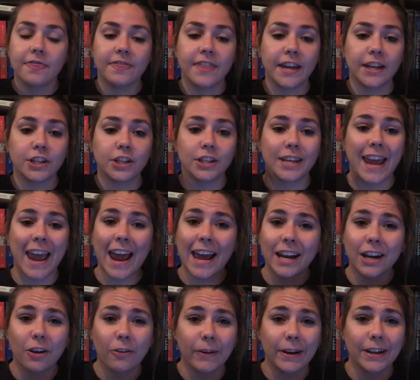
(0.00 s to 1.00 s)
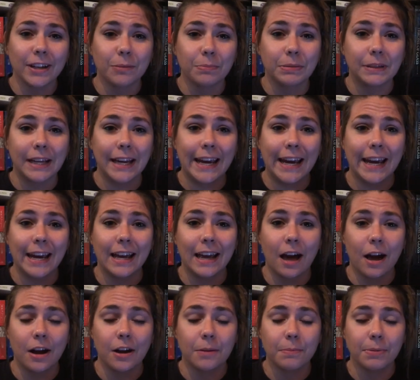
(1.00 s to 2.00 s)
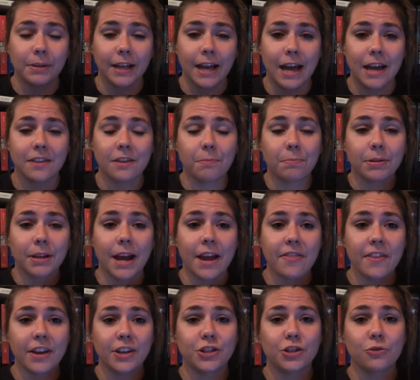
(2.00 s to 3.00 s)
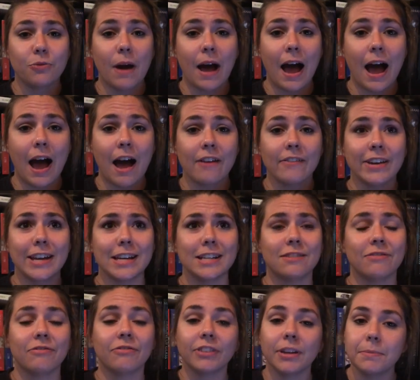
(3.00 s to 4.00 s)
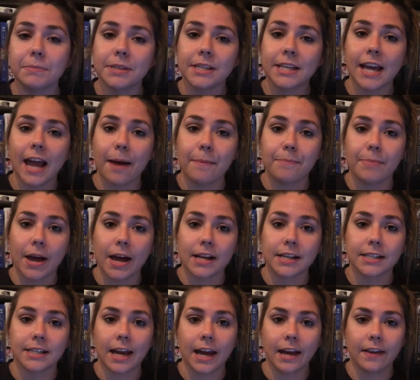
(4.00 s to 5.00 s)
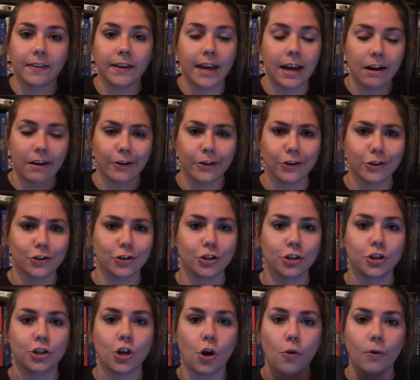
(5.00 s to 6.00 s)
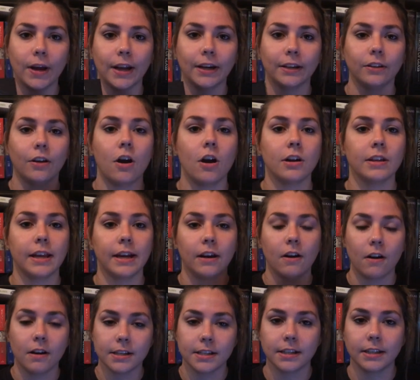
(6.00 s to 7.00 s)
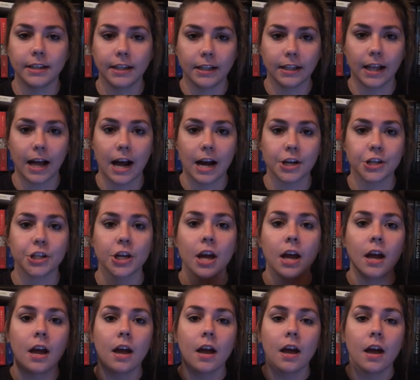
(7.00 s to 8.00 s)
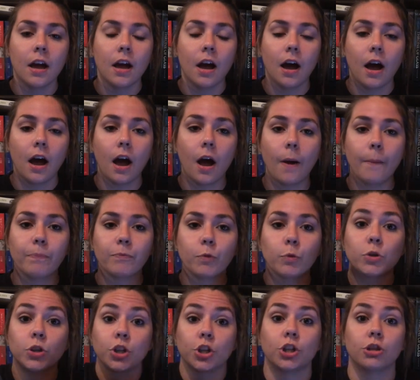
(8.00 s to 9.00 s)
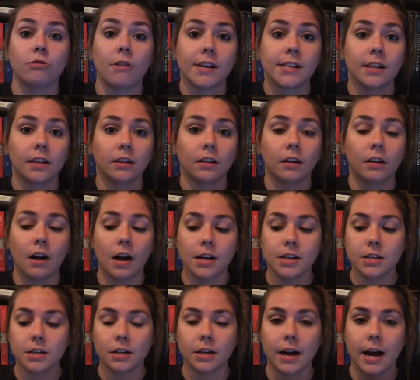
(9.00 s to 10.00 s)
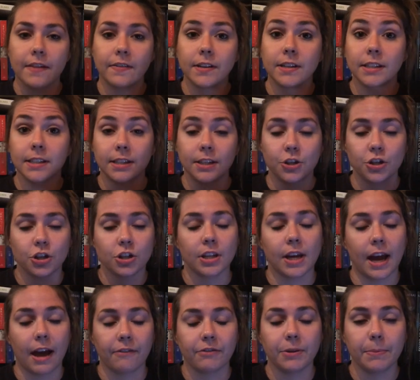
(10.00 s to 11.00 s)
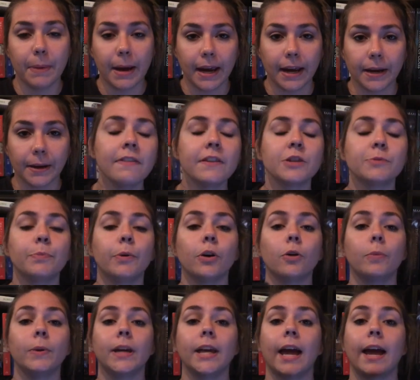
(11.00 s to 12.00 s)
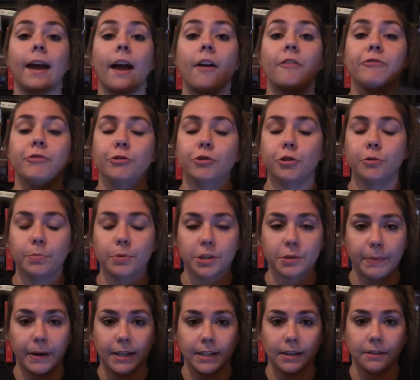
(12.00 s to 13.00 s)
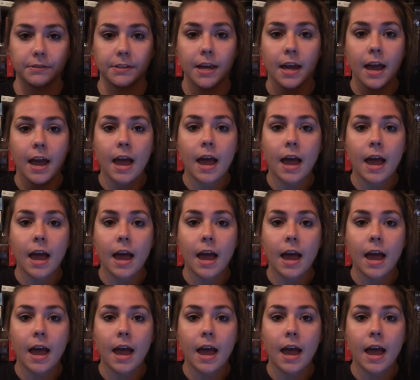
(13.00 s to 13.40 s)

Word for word: They can't agree on a plan. On a plan, the plan they do have is flimsy at best, and the characters just don't get along. They constantly clash um, with the stress that they're under and the decisions they have to make. In this book, we get a few new perspectives.